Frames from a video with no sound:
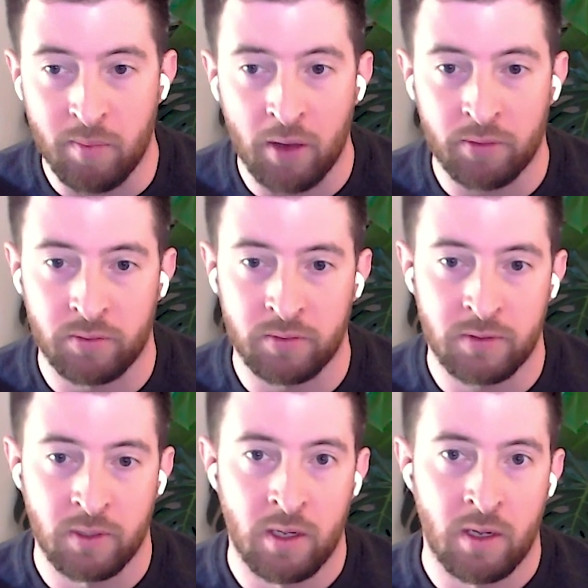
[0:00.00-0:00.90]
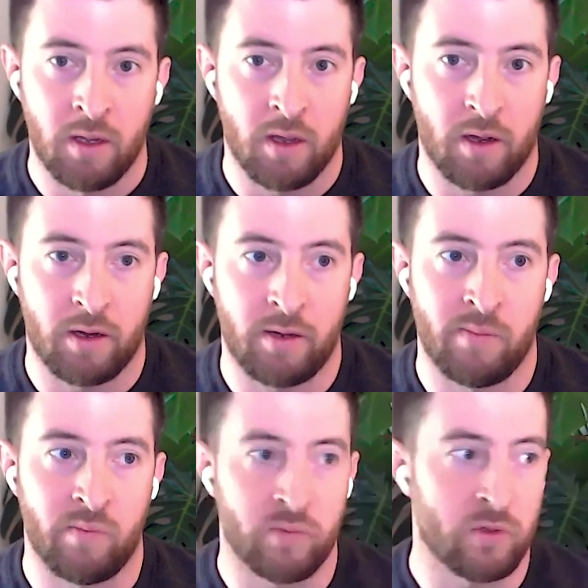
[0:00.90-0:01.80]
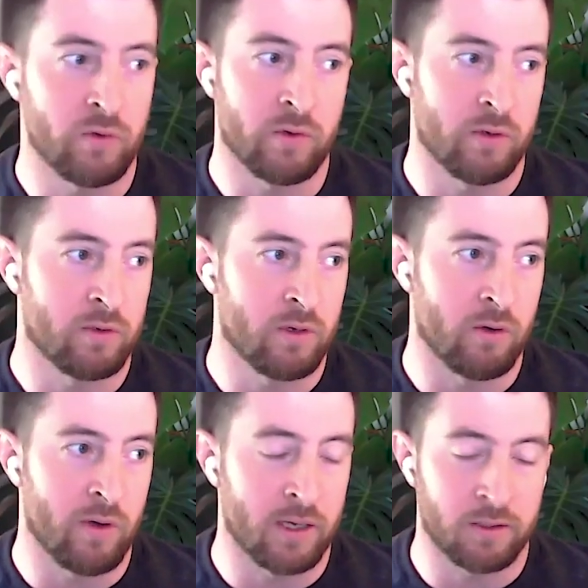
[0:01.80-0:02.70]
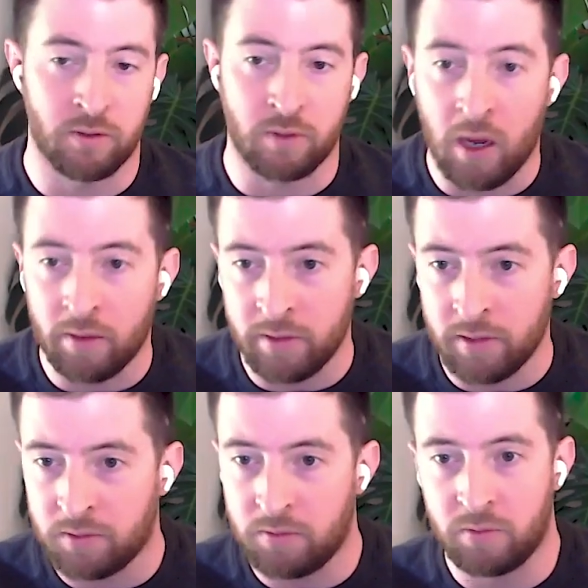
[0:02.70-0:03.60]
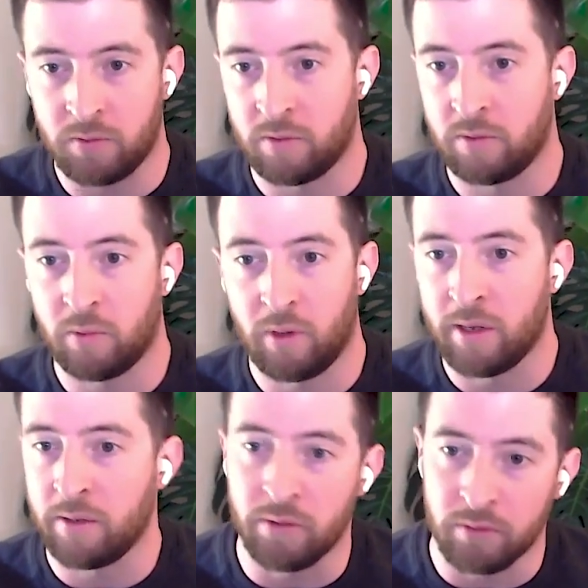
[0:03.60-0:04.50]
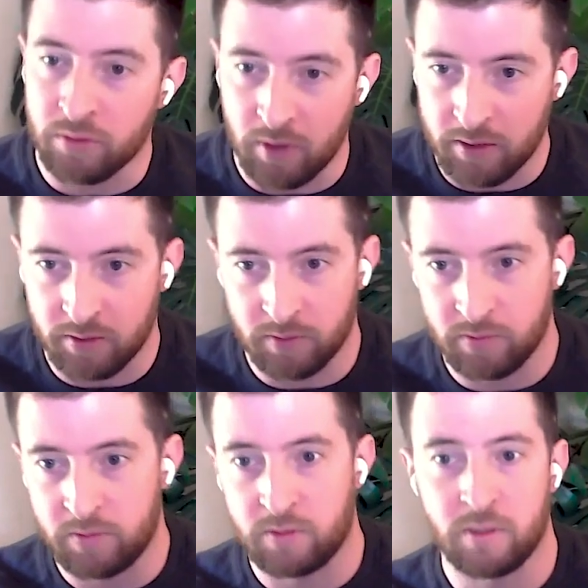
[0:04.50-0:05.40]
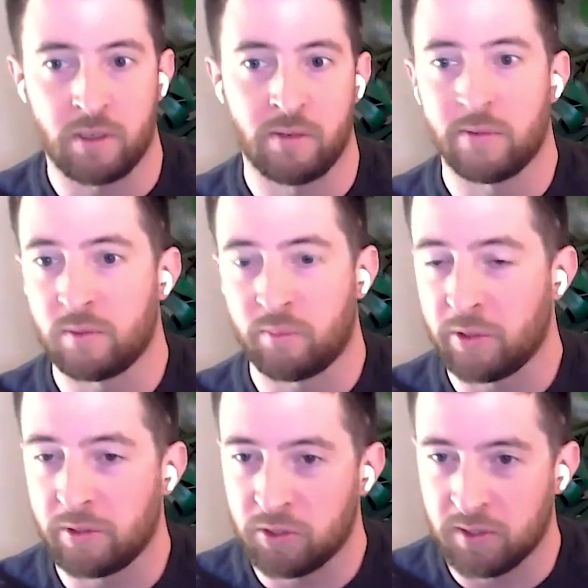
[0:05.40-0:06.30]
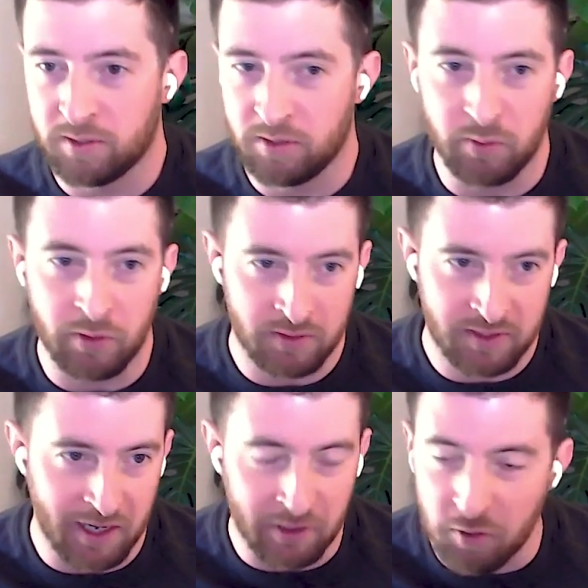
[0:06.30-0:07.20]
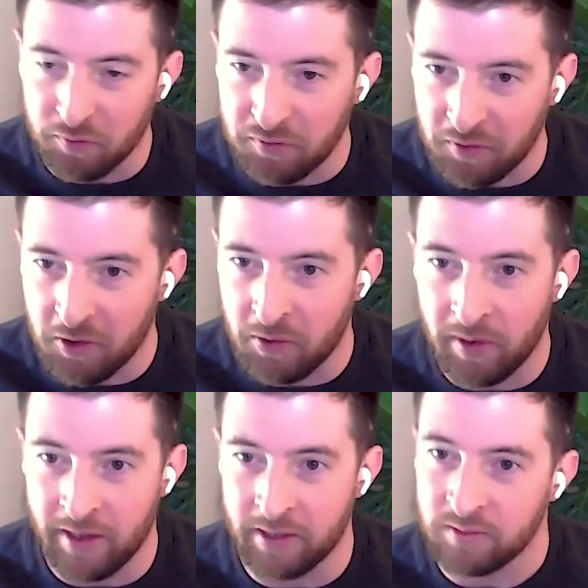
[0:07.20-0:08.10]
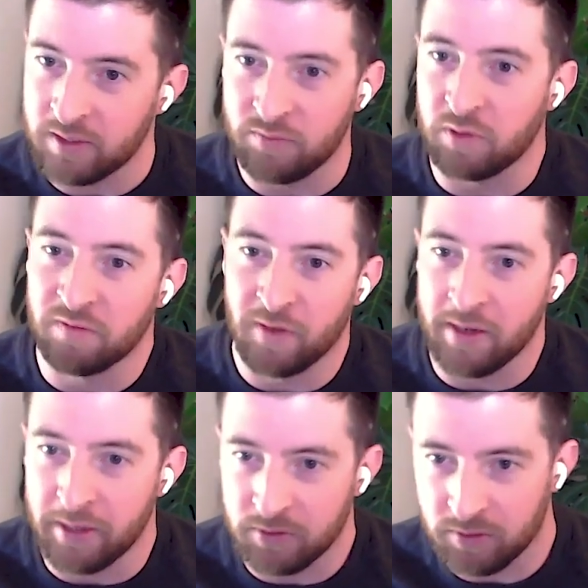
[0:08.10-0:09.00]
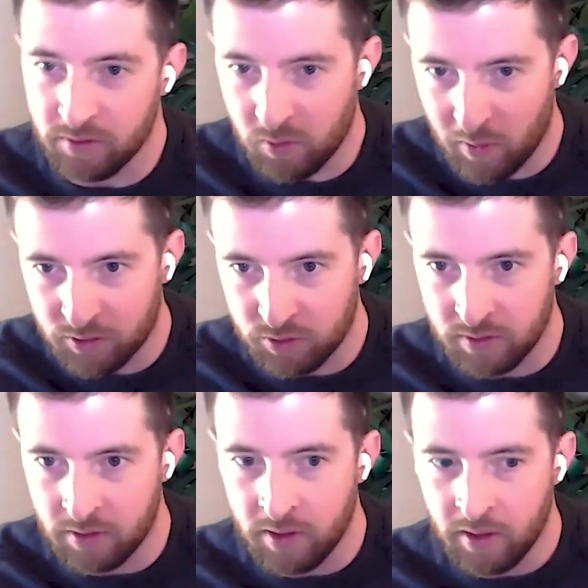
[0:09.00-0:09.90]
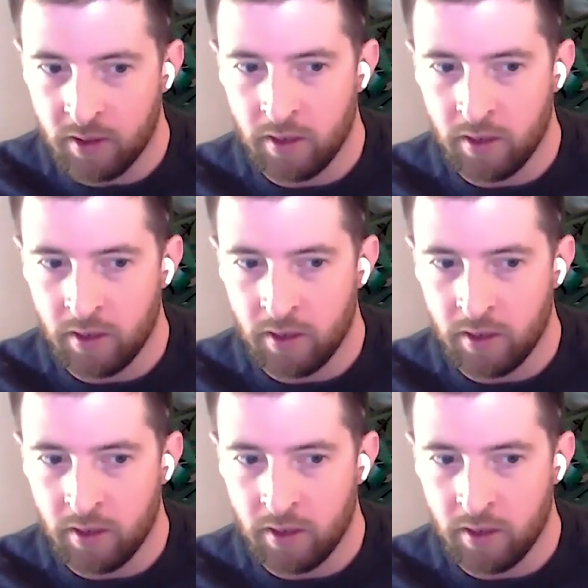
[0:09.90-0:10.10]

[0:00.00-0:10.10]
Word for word: the models, um, you could go ask your colleagues, you could rely on your instructors. Uh, there's a pretty good chance that you would go to Stack Overflow and see if you can find the answer to your question